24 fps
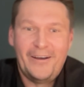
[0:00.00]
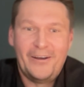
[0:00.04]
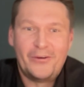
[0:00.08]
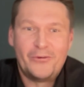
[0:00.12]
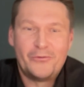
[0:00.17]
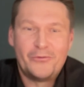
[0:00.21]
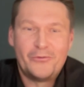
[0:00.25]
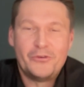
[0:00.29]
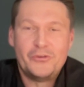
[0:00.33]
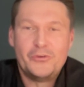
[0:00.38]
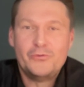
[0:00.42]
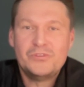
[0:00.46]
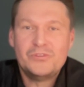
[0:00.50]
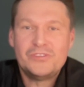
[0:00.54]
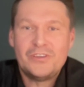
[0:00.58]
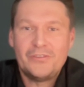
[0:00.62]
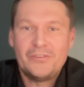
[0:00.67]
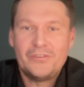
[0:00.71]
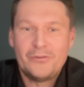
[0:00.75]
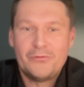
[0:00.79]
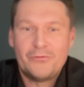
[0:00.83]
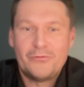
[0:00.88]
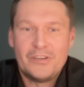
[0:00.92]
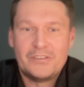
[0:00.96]

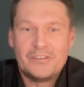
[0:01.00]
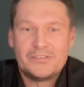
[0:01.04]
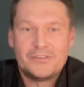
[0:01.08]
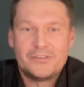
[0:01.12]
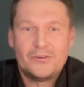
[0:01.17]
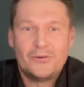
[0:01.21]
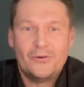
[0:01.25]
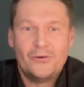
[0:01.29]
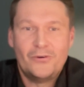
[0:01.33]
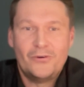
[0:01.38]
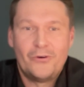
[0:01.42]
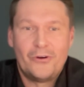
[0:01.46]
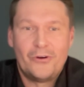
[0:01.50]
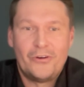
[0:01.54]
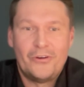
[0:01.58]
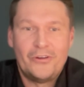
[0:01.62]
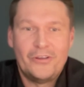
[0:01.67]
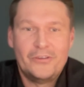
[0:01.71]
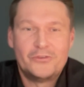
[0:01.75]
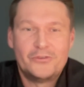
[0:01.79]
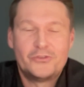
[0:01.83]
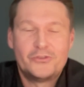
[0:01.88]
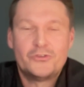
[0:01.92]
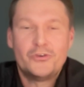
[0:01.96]
reducing the risk, or
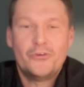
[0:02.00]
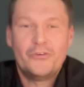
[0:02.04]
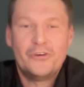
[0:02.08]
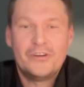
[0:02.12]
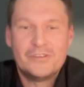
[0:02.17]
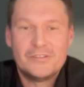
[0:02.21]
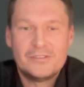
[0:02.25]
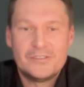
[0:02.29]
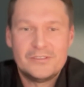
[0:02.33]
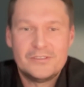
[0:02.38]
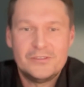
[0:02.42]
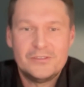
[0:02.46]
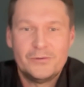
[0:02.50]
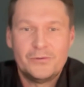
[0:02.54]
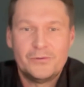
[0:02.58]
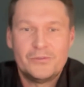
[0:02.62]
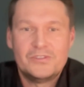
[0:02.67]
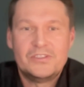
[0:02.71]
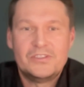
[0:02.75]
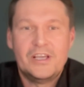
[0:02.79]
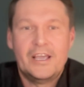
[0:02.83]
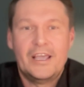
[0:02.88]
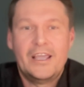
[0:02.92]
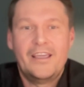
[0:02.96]
insurance, so to
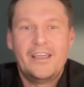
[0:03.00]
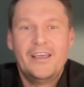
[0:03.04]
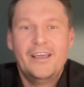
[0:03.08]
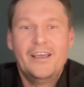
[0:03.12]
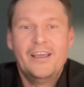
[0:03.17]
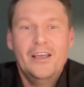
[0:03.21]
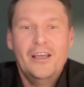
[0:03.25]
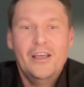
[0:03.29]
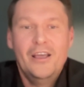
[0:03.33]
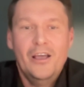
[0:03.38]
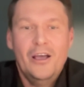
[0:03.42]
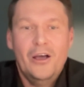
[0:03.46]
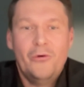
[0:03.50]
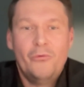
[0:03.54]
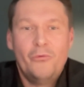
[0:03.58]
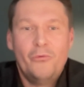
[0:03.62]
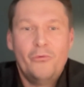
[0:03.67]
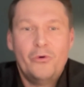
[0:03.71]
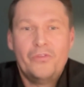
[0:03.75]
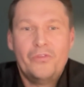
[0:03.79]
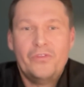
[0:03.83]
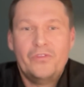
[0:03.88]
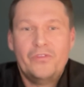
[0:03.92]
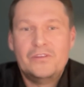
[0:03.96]
say.
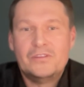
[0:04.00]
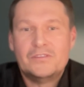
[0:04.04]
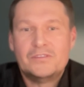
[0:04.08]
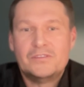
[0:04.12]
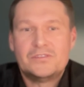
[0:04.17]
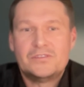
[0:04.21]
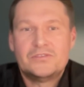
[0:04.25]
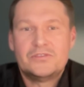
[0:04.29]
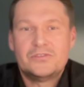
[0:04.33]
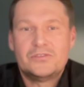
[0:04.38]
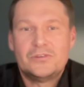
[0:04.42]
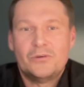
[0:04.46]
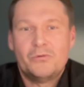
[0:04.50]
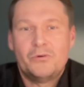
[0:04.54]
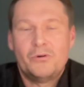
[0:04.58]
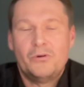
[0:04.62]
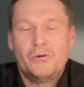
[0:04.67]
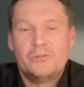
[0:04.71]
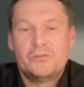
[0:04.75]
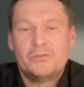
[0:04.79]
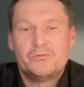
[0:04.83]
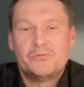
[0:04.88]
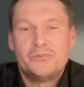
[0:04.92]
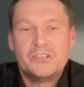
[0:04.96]
Wouldn't this
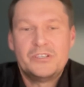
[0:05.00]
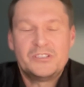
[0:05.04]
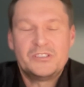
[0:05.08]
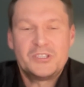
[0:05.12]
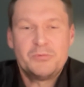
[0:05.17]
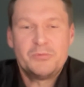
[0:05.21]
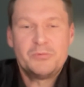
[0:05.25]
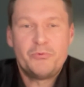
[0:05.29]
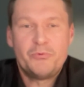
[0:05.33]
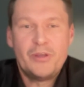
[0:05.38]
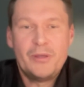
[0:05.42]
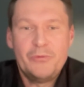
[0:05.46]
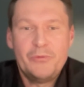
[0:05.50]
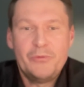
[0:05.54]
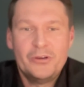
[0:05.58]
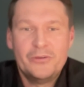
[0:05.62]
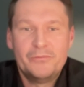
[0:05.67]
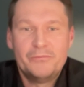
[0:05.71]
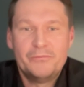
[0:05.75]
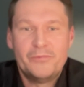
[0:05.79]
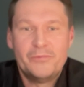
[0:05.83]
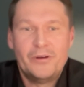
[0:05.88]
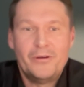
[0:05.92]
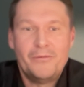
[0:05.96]
so-called risk
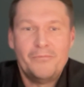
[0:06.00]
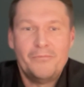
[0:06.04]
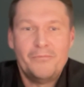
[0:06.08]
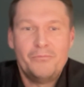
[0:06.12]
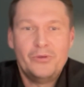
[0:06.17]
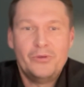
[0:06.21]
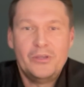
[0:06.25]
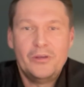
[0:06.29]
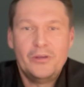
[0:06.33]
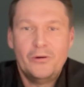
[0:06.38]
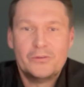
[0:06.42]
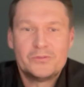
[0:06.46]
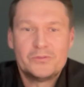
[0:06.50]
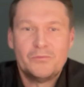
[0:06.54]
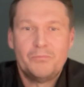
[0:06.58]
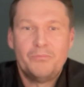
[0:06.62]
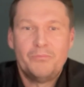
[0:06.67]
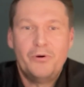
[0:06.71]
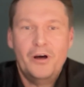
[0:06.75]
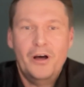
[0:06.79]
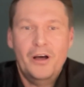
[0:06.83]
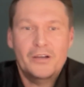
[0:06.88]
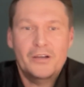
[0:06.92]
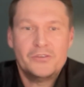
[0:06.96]
premium be also
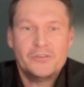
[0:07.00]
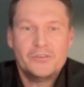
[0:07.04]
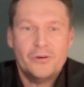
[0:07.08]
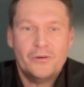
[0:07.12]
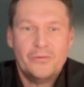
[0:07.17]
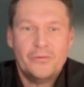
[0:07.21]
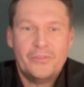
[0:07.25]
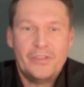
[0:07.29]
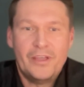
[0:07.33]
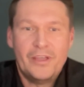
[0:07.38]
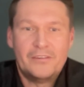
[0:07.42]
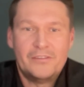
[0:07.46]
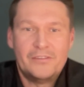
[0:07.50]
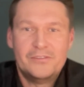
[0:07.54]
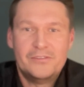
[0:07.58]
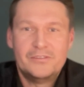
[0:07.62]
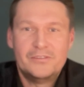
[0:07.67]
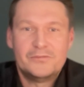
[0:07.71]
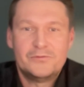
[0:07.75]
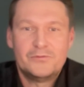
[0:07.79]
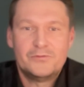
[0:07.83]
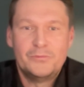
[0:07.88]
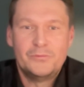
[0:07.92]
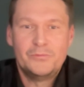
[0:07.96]
part of that
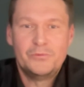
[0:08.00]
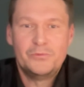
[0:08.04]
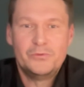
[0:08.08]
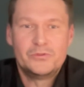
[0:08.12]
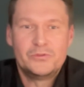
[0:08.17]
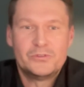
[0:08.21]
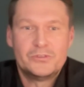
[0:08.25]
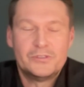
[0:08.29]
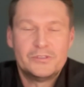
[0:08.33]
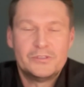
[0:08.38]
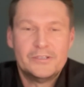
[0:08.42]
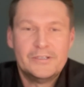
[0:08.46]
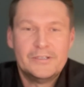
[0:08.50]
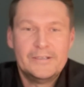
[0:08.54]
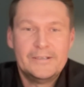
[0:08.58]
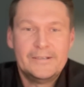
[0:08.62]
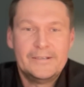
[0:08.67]
distribution?